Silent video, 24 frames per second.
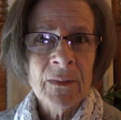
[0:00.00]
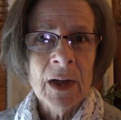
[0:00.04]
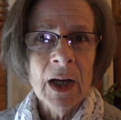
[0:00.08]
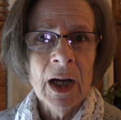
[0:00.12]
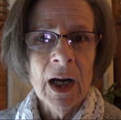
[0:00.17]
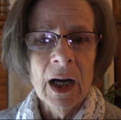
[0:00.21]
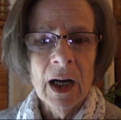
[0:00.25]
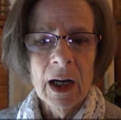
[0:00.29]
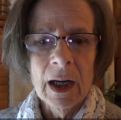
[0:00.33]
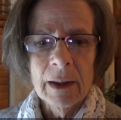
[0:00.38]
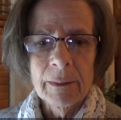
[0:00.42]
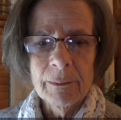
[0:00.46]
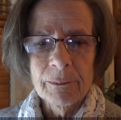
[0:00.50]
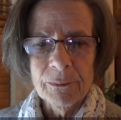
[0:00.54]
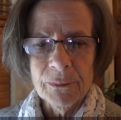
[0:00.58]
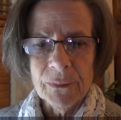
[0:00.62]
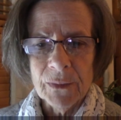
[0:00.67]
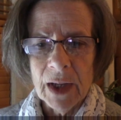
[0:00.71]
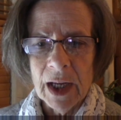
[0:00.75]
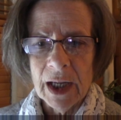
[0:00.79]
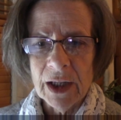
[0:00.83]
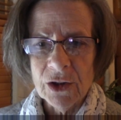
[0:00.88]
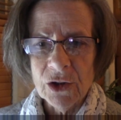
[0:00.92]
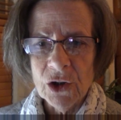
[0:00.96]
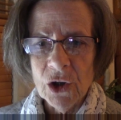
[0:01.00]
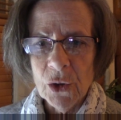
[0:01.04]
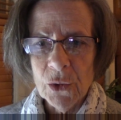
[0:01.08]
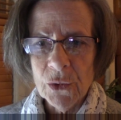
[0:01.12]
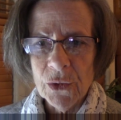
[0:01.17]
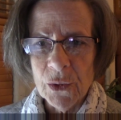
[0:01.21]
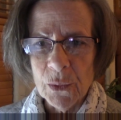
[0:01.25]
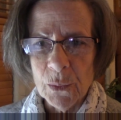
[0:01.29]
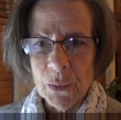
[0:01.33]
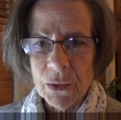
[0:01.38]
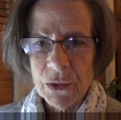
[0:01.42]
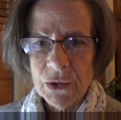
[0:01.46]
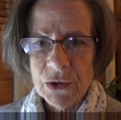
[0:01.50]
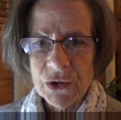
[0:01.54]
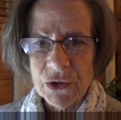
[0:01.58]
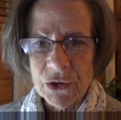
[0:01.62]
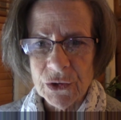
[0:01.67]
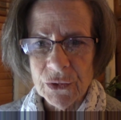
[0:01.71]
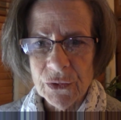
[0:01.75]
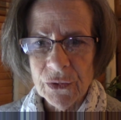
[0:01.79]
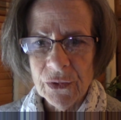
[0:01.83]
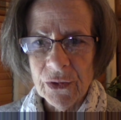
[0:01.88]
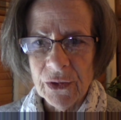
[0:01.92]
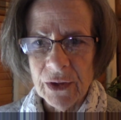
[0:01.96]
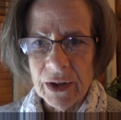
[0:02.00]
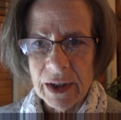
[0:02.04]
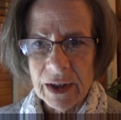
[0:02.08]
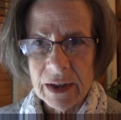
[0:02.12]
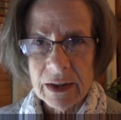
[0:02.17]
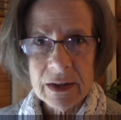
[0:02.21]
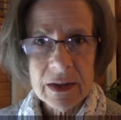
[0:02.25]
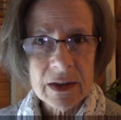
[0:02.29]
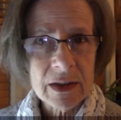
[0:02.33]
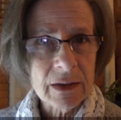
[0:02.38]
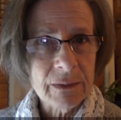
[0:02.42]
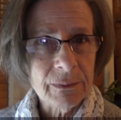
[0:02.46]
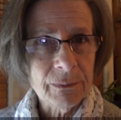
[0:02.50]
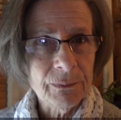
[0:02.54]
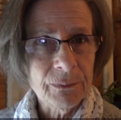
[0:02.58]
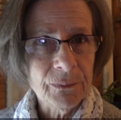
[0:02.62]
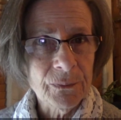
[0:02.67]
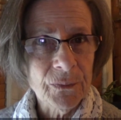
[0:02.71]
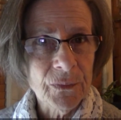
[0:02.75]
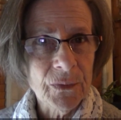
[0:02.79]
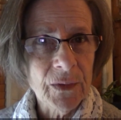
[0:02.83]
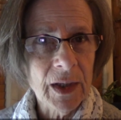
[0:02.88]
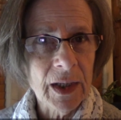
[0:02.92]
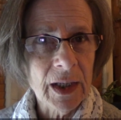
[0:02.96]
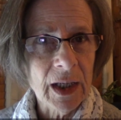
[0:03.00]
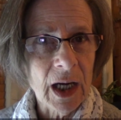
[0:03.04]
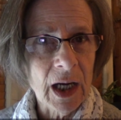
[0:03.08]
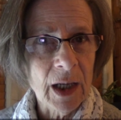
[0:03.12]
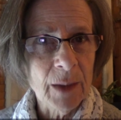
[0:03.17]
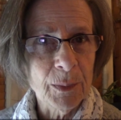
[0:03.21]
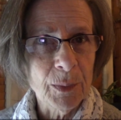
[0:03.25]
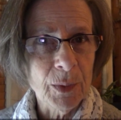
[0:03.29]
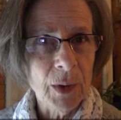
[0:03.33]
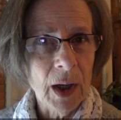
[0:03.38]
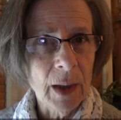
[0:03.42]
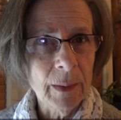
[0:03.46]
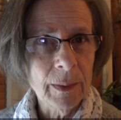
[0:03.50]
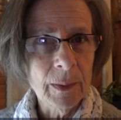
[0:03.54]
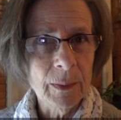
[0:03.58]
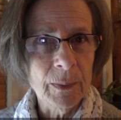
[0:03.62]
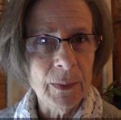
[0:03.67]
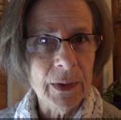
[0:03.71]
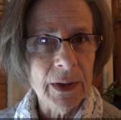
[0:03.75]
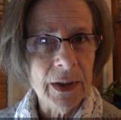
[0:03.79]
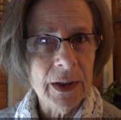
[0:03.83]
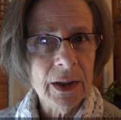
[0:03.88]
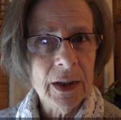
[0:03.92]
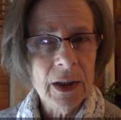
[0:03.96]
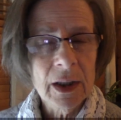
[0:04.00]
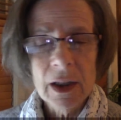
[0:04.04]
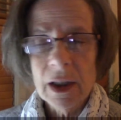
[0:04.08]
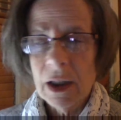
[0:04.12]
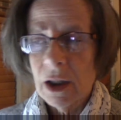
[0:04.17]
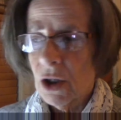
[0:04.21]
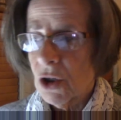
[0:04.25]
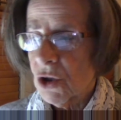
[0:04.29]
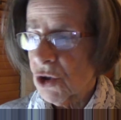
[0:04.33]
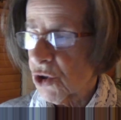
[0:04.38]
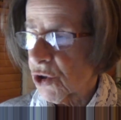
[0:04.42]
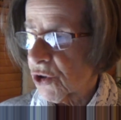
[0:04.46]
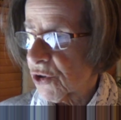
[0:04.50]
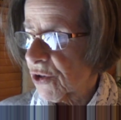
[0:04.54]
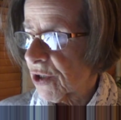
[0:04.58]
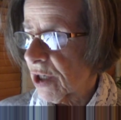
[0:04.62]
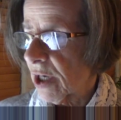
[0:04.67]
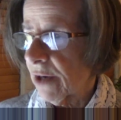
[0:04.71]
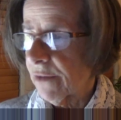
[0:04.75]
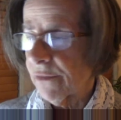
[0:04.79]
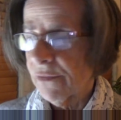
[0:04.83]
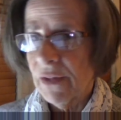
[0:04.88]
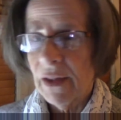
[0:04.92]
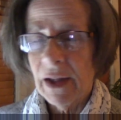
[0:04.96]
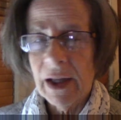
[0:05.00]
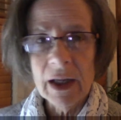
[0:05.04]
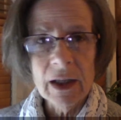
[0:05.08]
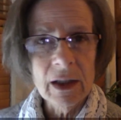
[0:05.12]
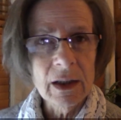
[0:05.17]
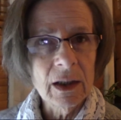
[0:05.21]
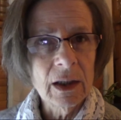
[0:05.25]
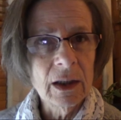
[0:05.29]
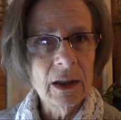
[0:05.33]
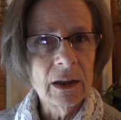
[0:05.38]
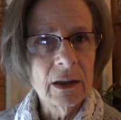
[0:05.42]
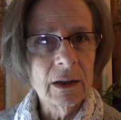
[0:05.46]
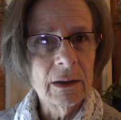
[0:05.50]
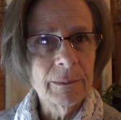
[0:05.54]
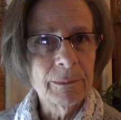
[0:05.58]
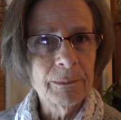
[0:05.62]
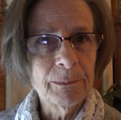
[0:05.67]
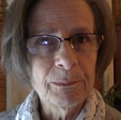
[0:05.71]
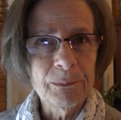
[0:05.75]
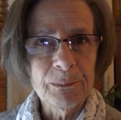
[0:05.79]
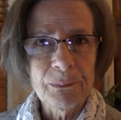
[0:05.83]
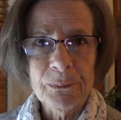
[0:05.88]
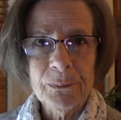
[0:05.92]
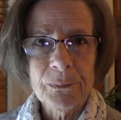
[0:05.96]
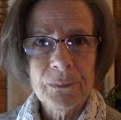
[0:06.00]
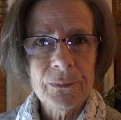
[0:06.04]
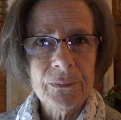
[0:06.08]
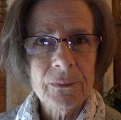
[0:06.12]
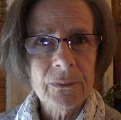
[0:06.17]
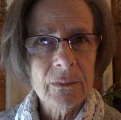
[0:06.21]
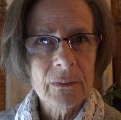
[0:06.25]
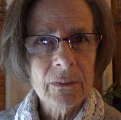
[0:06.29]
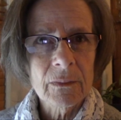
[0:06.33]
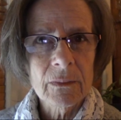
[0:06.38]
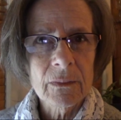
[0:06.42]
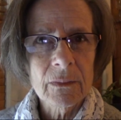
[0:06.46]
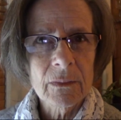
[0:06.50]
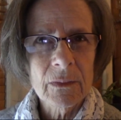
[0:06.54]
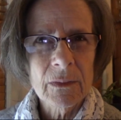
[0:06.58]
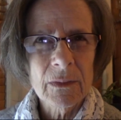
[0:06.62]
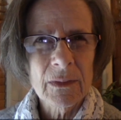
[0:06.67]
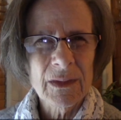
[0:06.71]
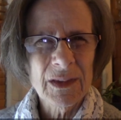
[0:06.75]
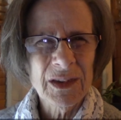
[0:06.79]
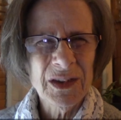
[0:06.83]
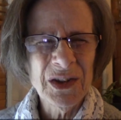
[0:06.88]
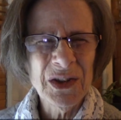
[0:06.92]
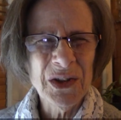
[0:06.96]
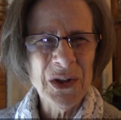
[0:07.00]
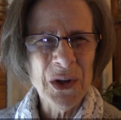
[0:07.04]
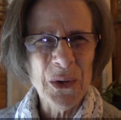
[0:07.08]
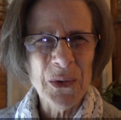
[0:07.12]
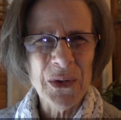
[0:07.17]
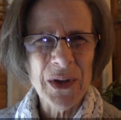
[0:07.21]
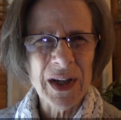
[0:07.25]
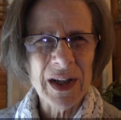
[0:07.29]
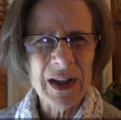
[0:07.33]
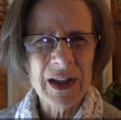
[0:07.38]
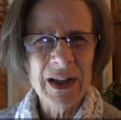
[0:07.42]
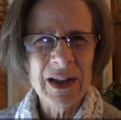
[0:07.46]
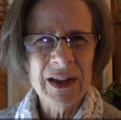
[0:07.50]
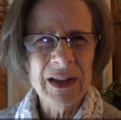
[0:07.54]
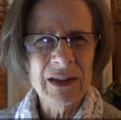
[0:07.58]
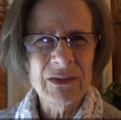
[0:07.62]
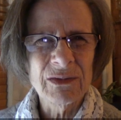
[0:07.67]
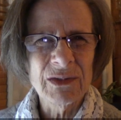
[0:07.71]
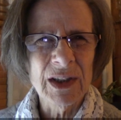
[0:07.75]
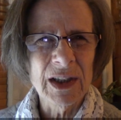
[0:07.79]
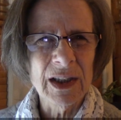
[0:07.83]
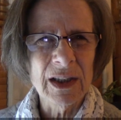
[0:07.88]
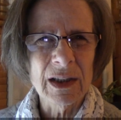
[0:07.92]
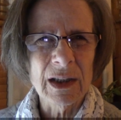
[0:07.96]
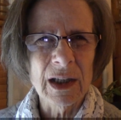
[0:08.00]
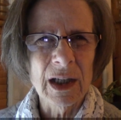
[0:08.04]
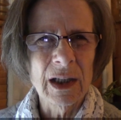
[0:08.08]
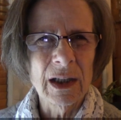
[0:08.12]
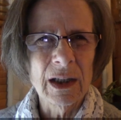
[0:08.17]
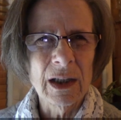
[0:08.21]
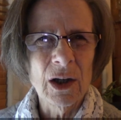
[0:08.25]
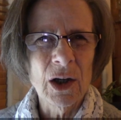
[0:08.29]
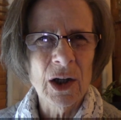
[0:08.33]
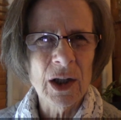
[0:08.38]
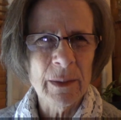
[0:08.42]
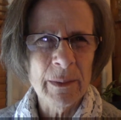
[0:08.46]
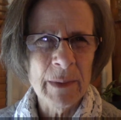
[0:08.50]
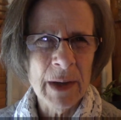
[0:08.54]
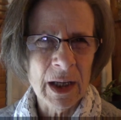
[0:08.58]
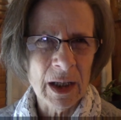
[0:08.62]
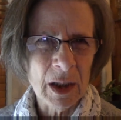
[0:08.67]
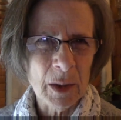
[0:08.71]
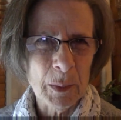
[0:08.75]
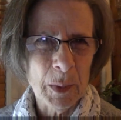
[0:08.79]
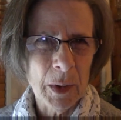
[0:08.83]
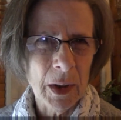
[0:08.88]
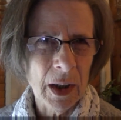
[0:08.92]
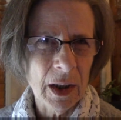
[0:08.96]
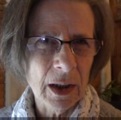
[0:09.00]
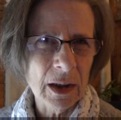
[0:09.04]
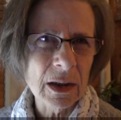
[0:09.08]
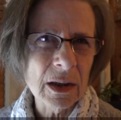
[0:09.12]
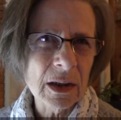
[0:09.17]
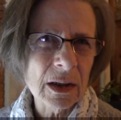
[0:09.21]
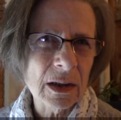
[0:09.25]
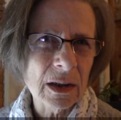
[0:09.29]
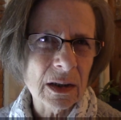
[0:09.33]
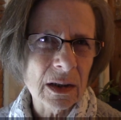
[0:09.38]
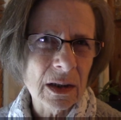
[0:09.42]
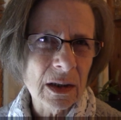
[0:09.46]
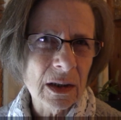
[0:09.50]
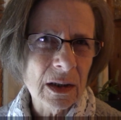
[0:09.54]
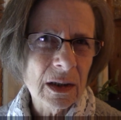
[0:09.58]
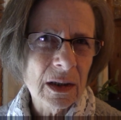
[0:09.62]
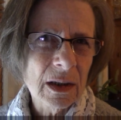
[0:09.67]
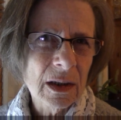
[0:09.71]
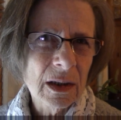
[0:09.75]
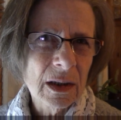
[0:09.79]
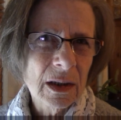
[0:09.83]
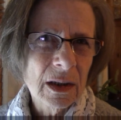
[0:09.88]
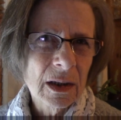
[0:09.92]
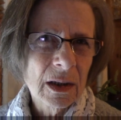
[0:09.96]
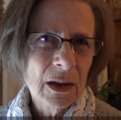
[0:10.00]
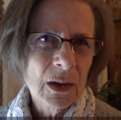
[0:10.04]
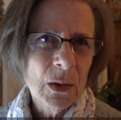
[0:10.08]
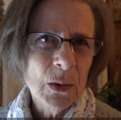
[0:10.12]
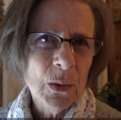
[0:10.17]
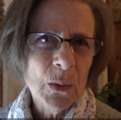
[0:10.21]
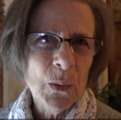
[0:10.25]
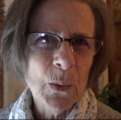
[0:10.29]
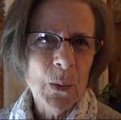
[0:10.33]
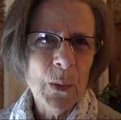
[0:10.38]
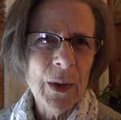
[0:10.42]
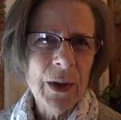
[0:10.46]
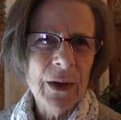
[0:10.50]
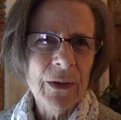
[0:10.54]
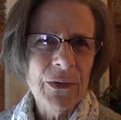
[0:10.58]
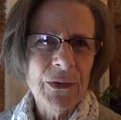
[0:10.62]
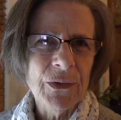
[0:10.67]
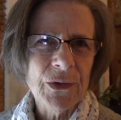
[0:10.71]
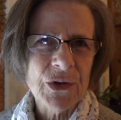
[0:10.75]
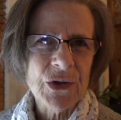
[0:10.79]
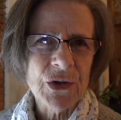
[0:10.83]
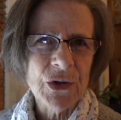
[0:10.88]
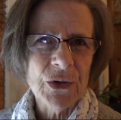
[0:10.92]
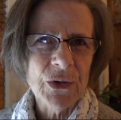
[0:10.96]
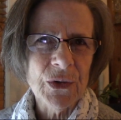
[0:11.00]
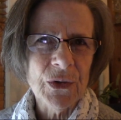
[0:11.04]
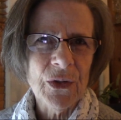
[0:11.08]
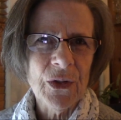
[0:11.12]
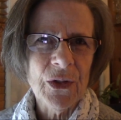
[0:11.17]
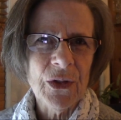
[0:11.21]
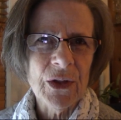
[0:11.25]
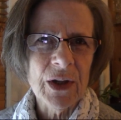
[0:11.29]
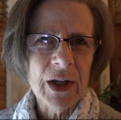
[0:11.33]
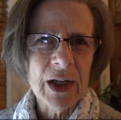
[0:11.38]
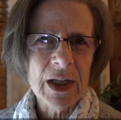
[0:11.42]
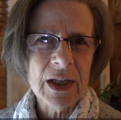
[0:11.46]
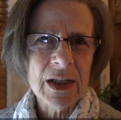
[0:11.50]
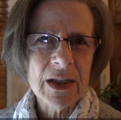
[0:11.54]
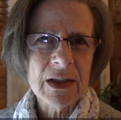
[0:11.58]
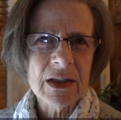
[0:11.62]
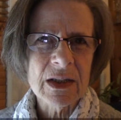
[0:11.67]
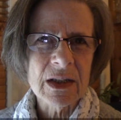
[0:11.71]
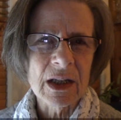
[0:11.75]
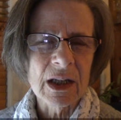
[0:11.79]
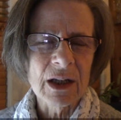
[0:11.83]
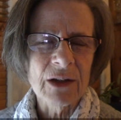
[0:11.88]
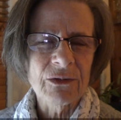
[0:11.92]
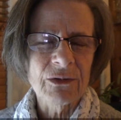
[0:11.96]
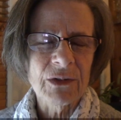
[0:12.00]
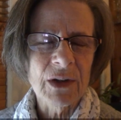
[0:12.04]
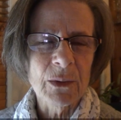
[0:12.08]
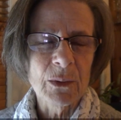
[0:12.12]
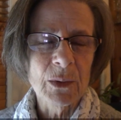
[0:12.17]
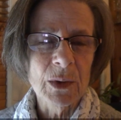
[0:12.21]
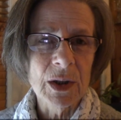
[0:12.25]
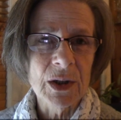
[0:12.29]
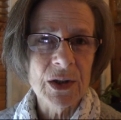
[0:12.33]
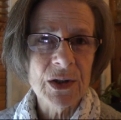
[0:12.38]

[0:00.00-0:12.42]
I know that with certain things that I probably just have that, you know, that kind of like automatic pilot. With certain things that if I really